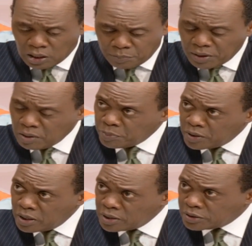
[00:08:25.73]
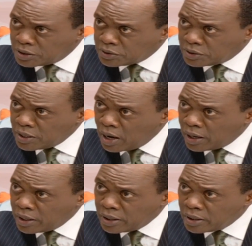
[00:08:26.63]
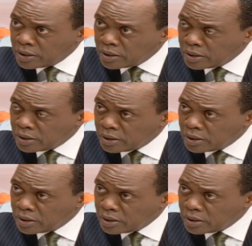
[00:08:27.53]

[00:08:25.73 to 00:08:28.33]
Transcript: DPP and DCI? I think the